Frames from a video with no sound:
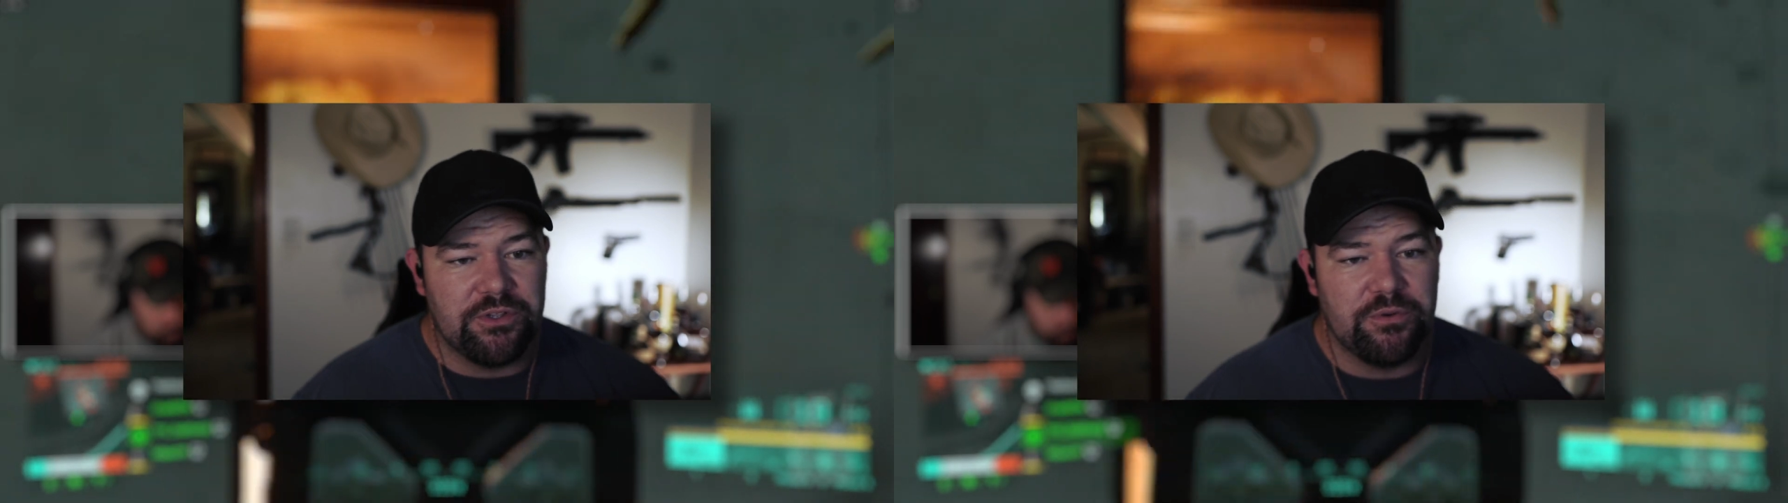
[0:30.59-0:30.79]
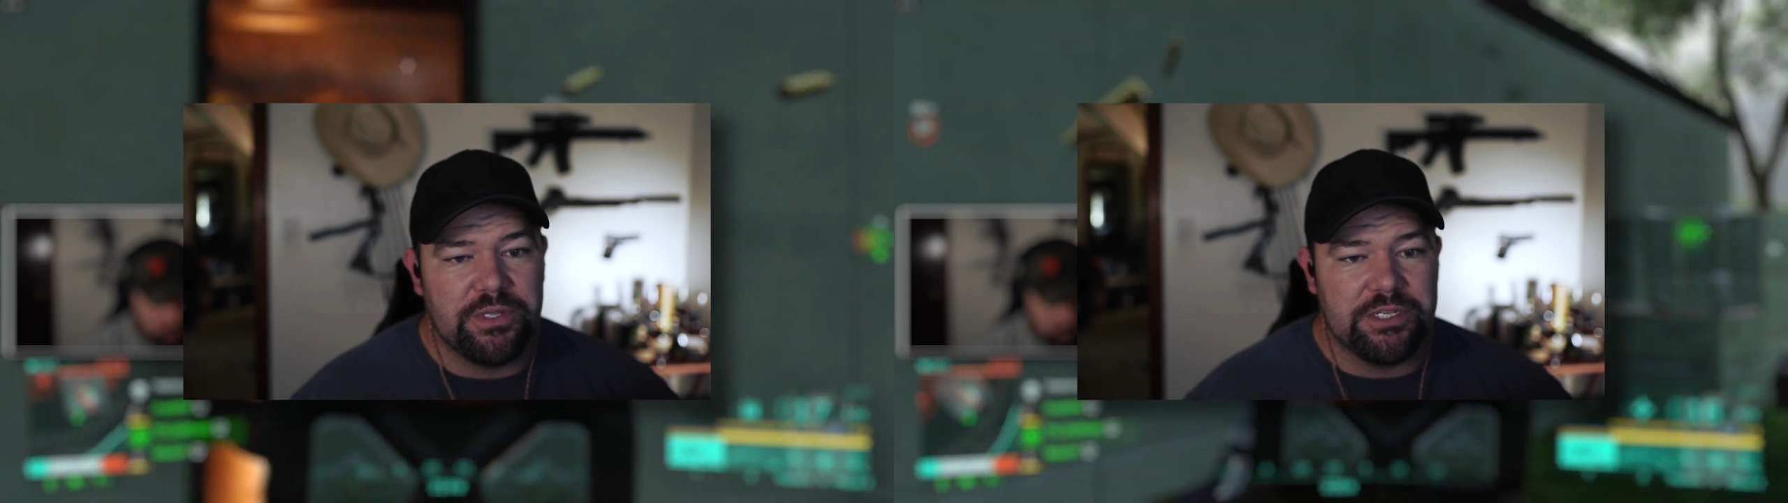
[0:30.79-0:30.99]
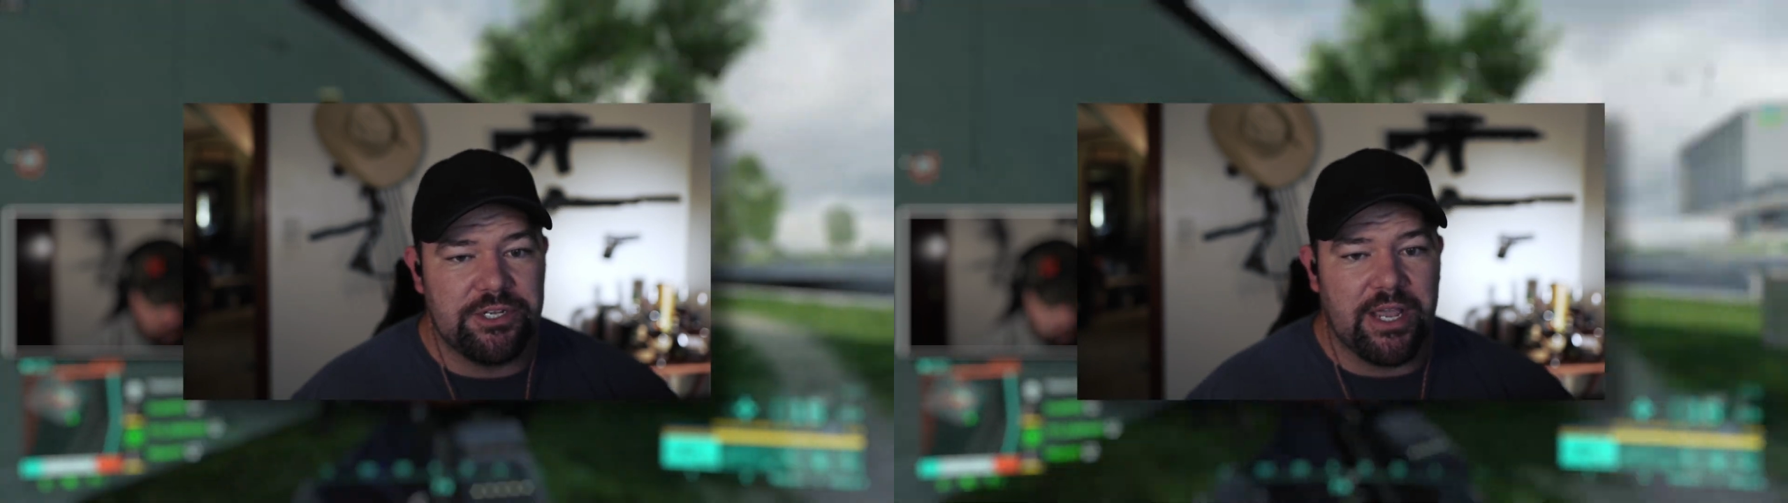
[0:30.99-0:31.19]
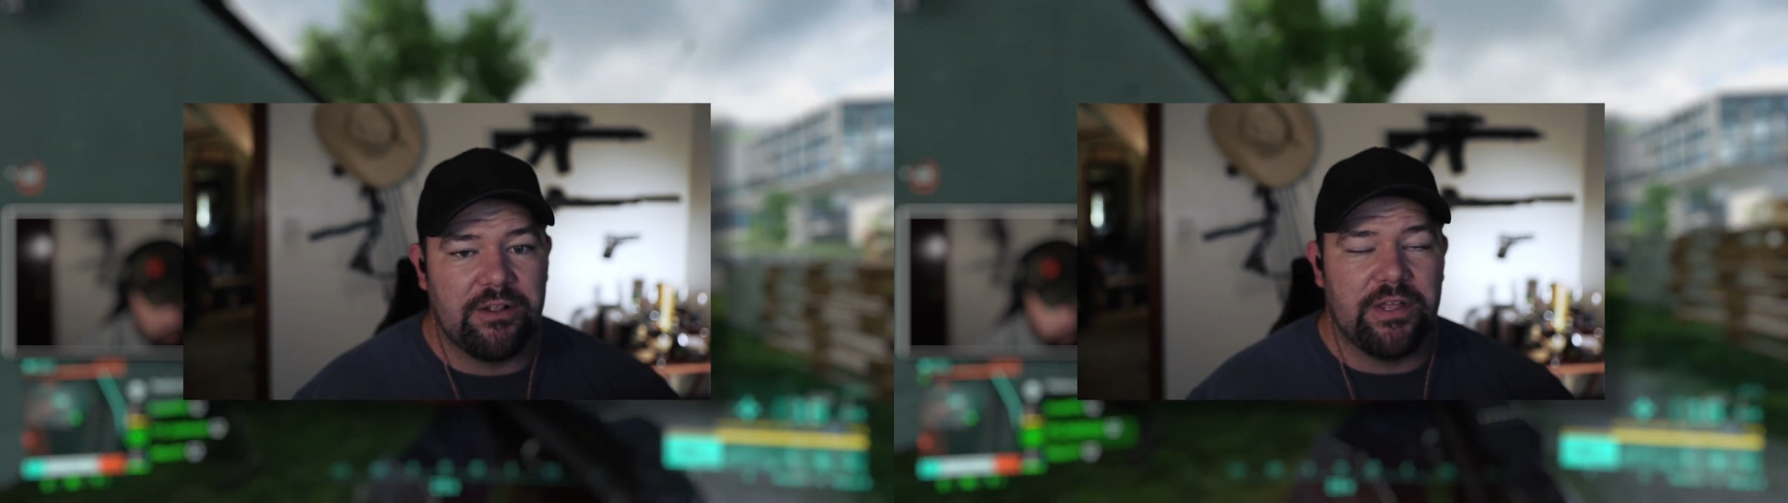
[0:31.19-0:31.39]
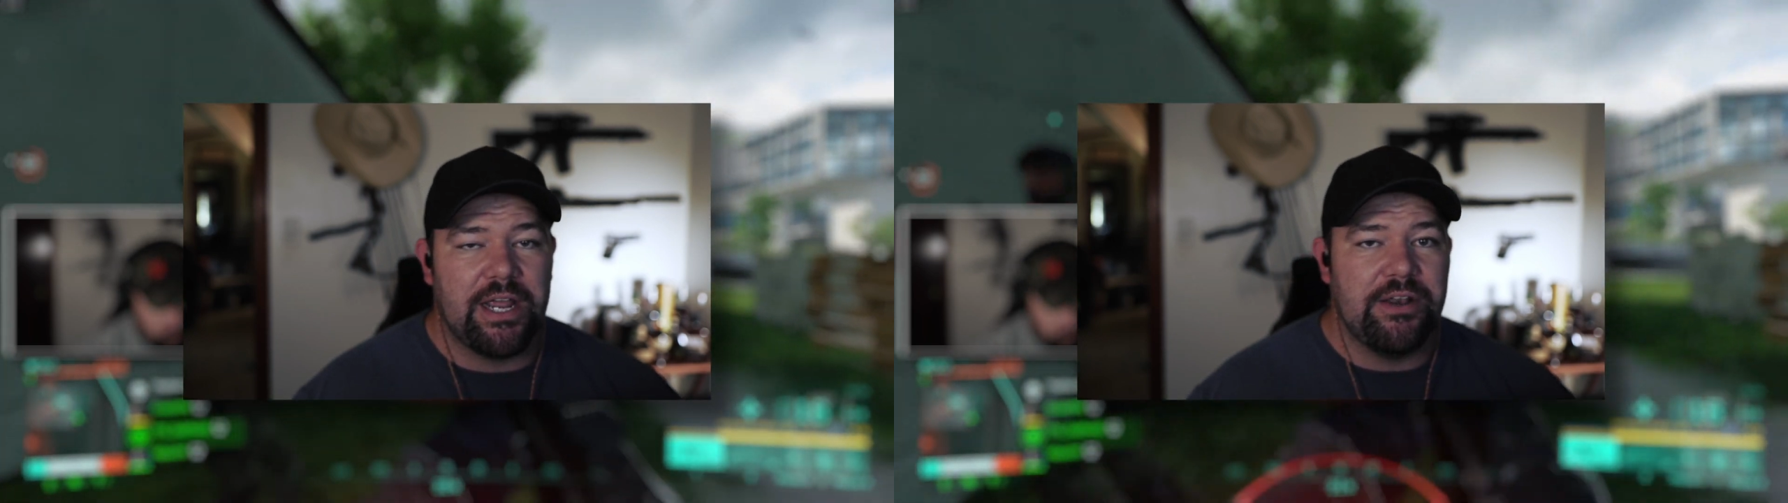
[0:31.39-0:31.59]
what to do with the
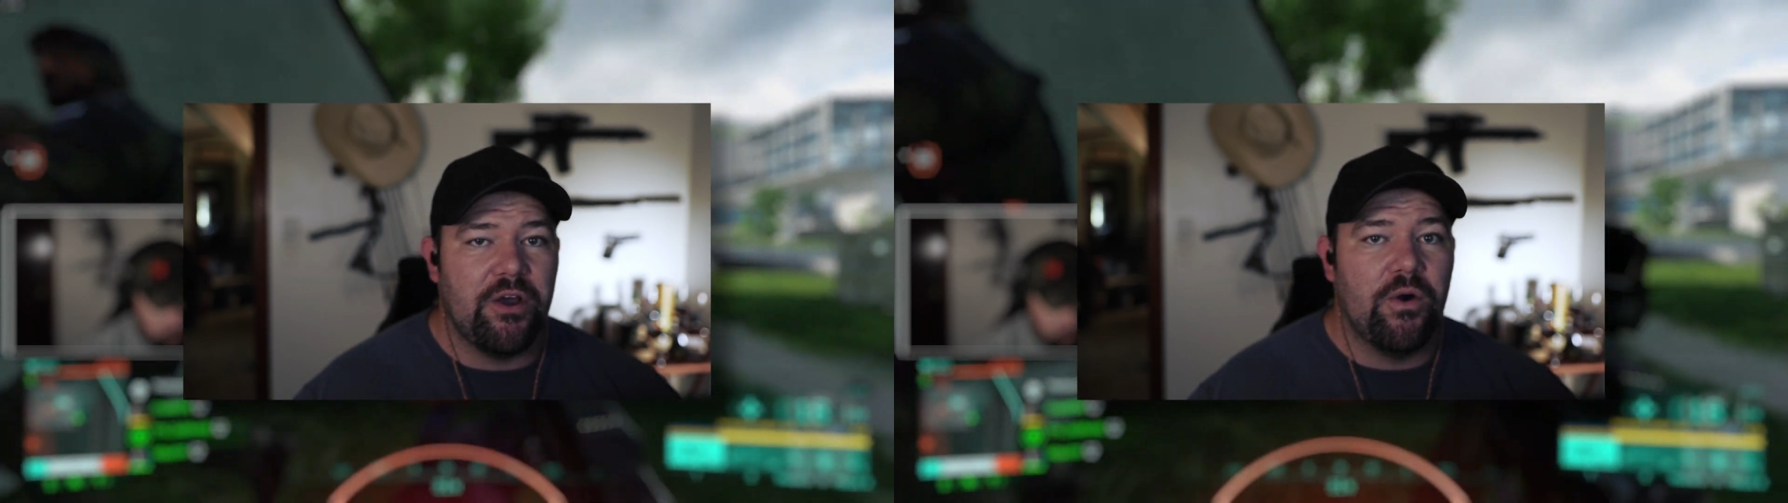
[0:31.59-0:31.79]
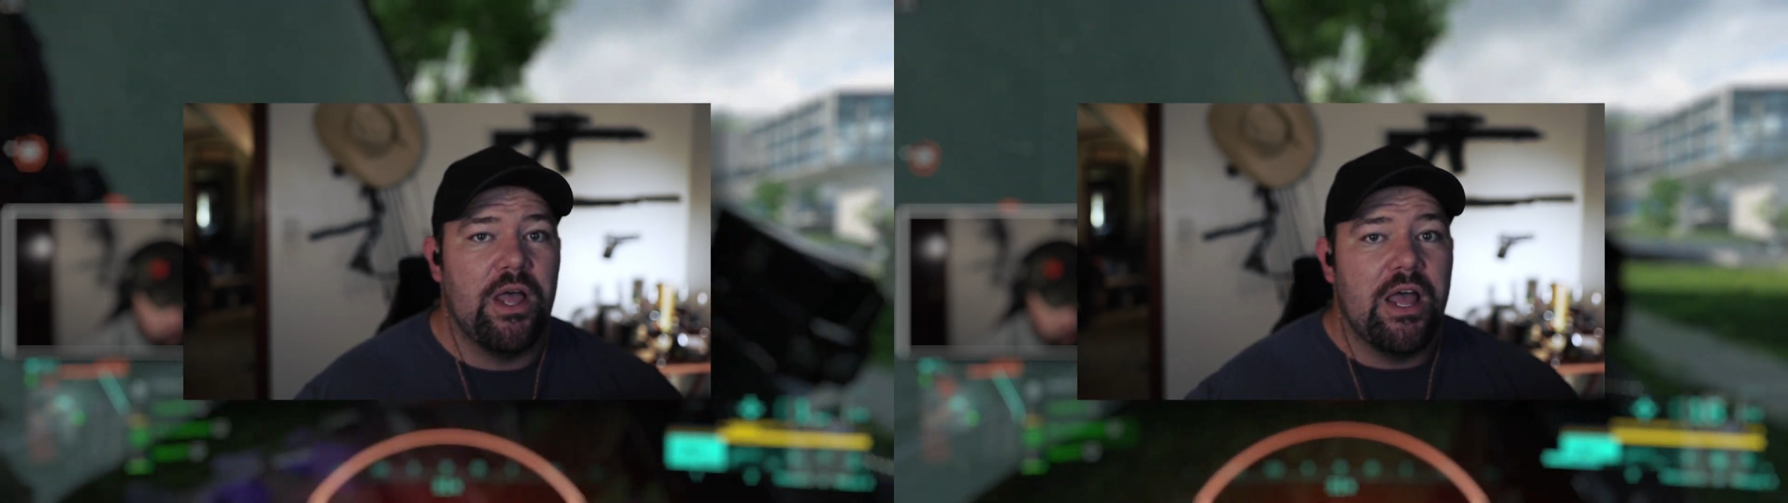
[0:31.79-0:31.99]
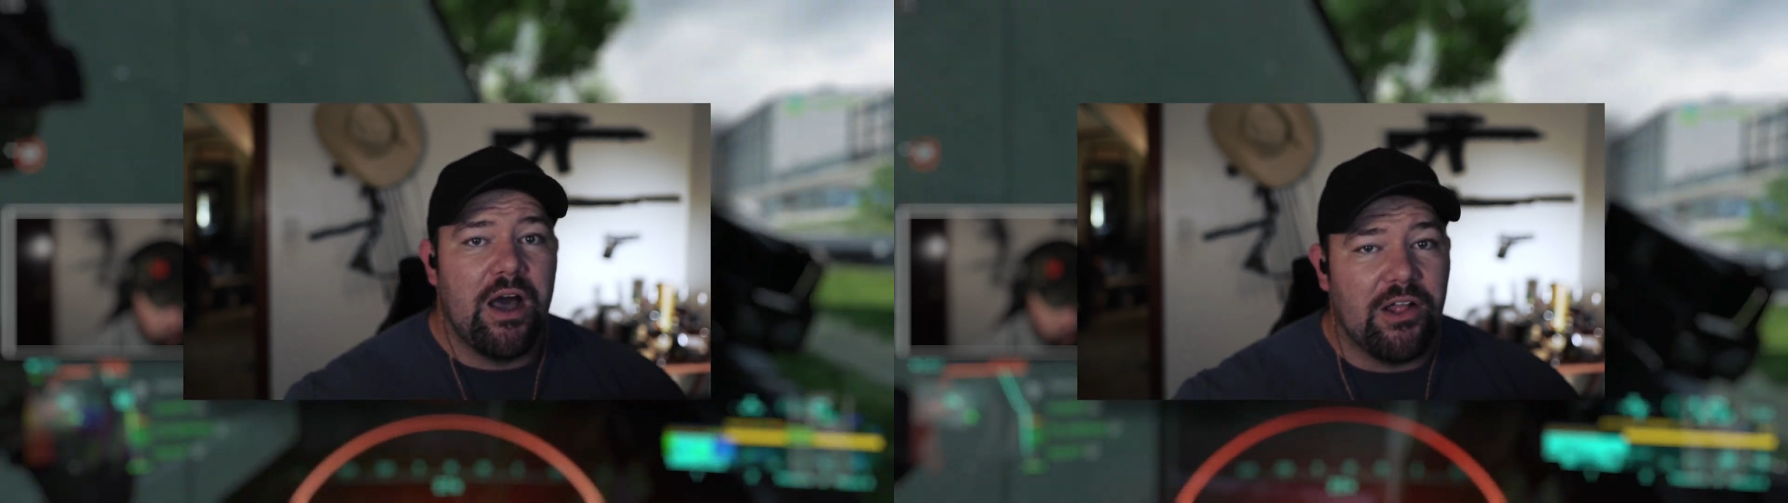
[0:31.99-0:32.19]
channel, and I know